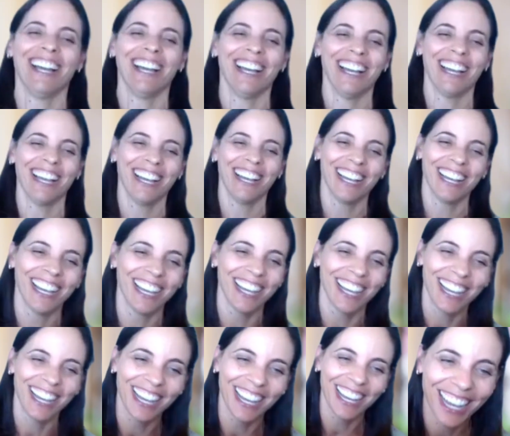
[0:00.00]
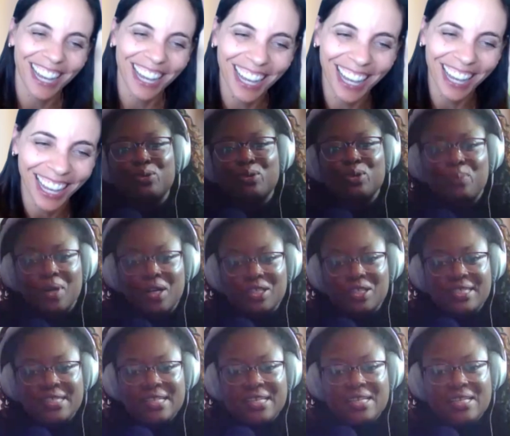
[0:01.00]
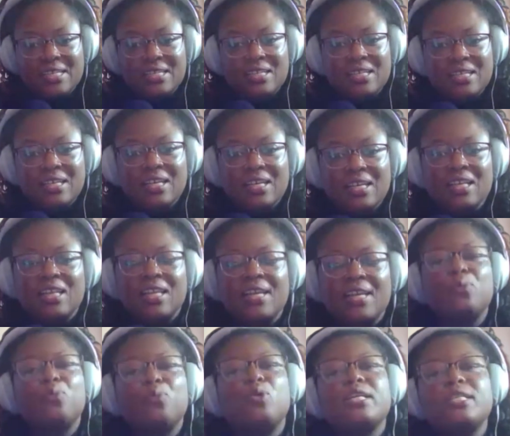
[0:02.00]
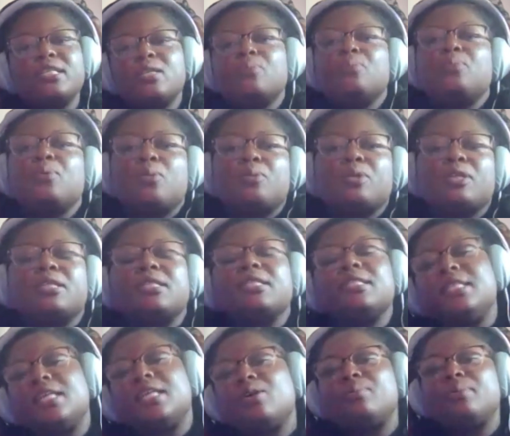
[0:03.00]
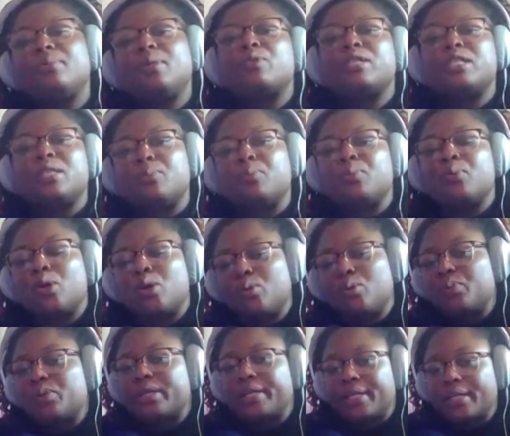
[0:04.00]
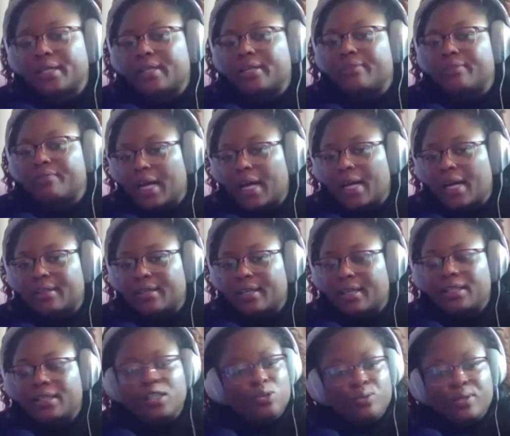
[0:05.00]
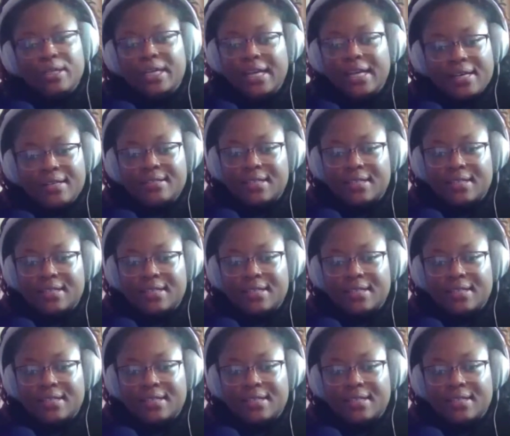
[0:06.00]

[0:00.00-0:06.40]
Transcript: see what I mean? Like being a literal person, like what is appropriately? Tell me what's appropriately violent. You can't.